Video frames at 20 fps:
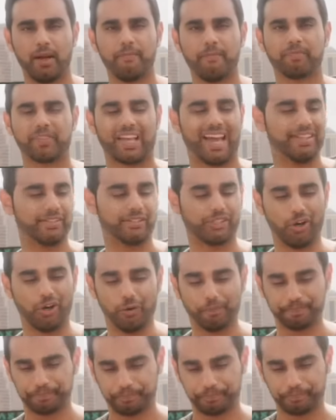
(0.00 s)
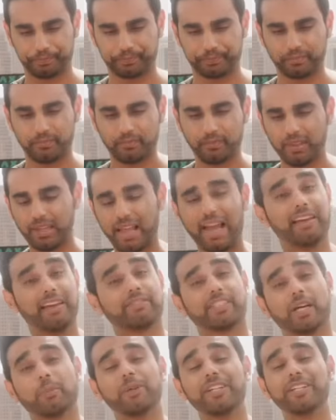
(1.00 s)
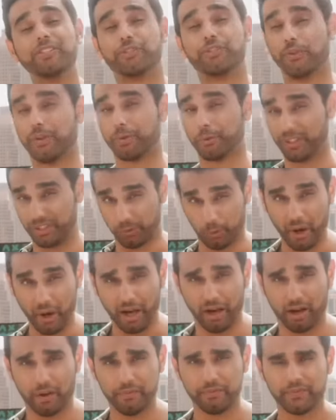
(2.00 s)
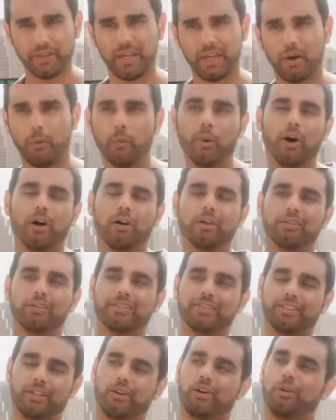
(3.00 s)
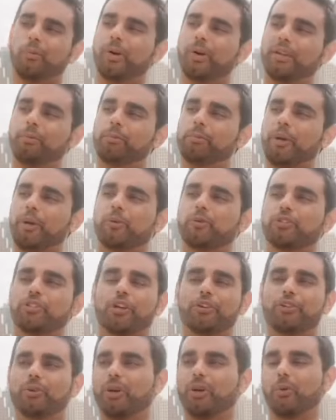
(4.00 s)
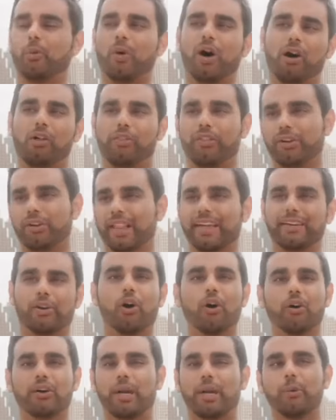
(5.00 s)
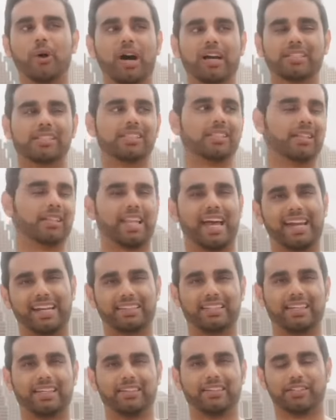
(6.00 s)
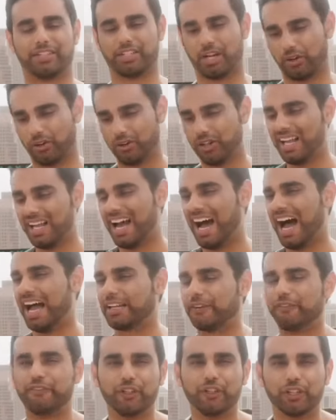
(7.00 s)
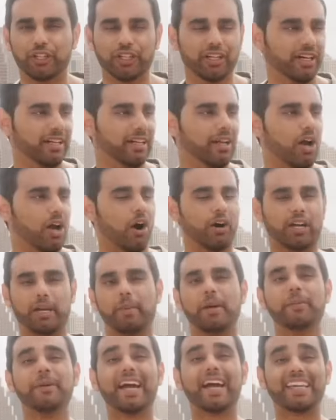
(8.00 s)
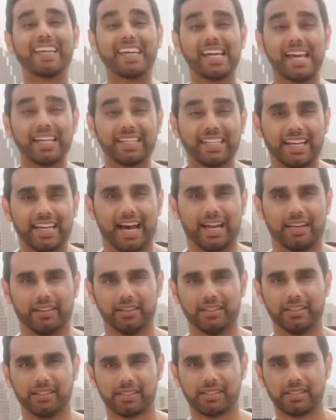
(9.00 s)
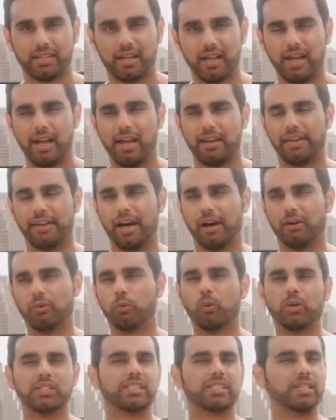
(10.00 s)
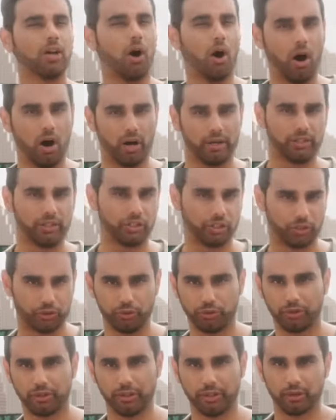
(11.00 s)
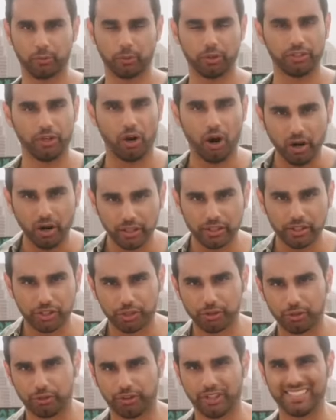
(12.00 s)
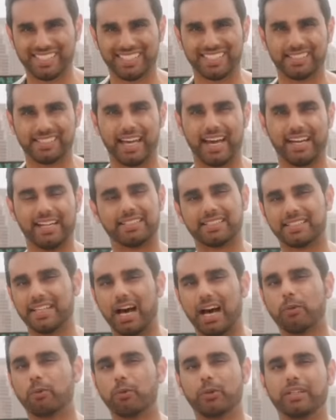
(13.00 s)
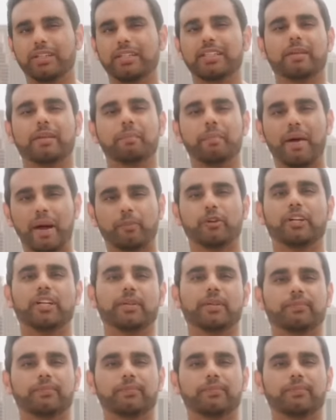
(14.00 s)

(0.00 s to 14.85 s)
And so if somebody's doing really well, well, you know, when people start doing well, they're like, oh, okay, well, I can see the light at the end of the tunnel. I can feel good. Okay, maybe I can get out of this. Now, what's the honest truth here? Well, the honest truth is is that it's not really the memory.